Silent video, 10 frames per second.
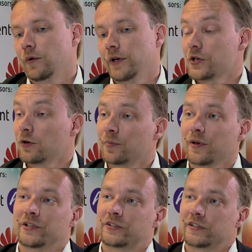It's a
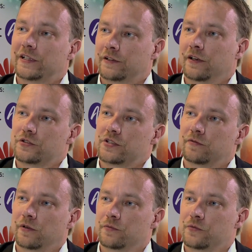complementary technology
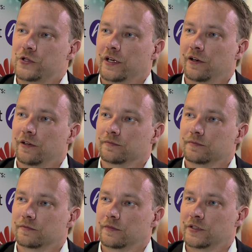for cellular.
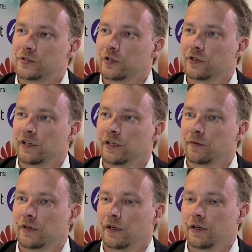It's certainly
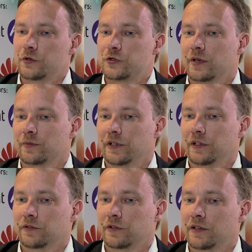
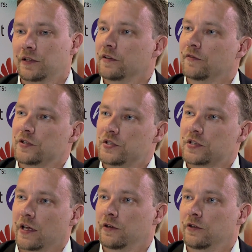something that the
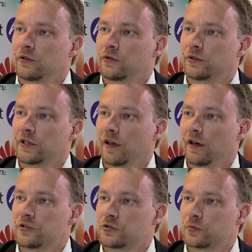devices can
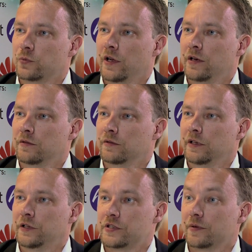utilize when
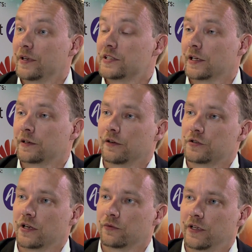it's the best
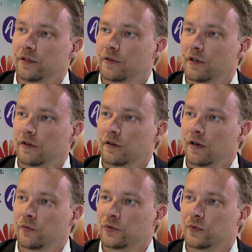technology out there.
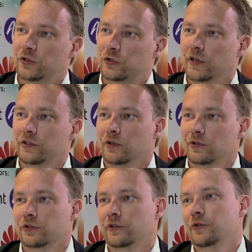I wouldn't want to try to
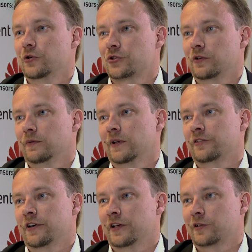hold on a voice call while
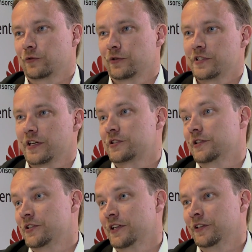running through this
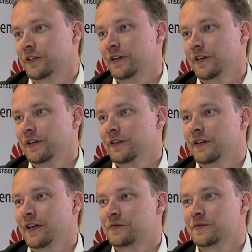Excel center.
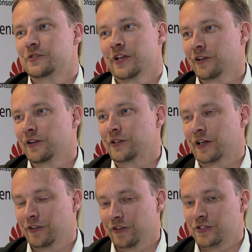That cellular
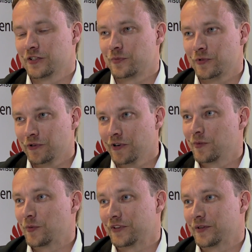technology is
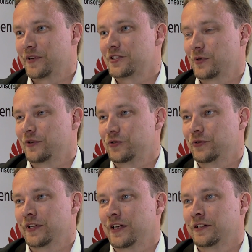probably the best way of
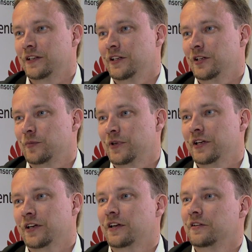doing that. But
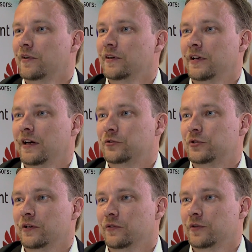then again, if I have to
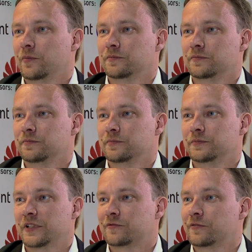download a
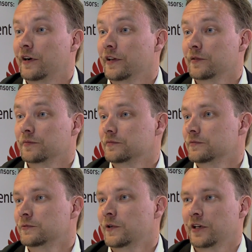big file,
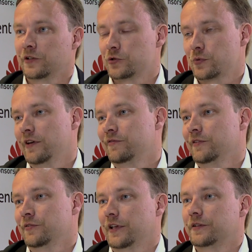why not use
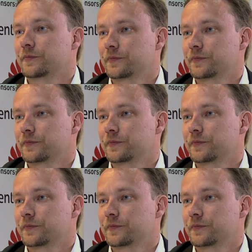Wi-Fi for that?